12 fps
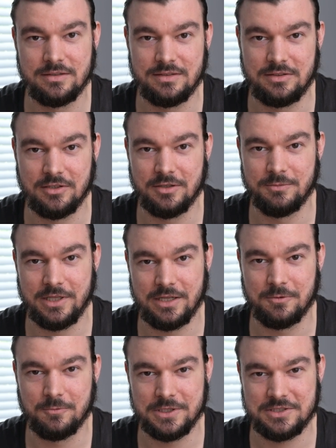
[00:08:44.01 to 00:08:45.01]

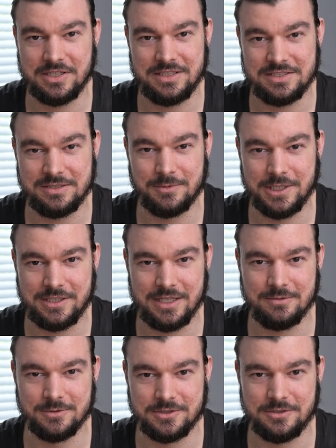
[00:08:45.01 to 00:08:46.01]
determining which HDMI
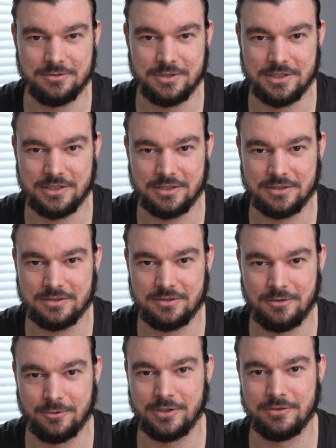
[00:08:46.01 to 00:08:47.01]
cables you are
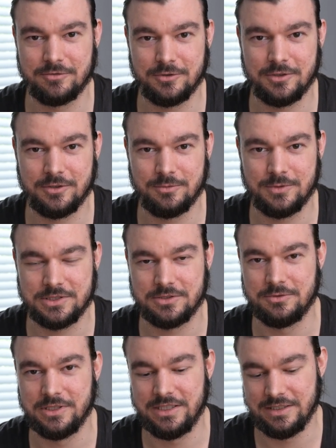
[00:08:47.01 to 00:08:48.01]
looking for, which
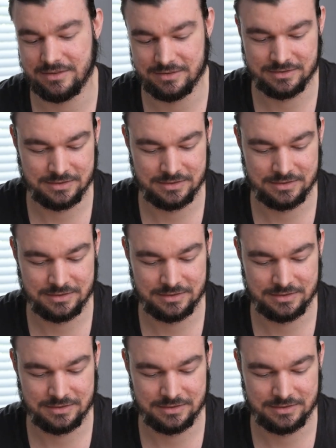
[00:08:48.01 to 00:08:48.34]
you need,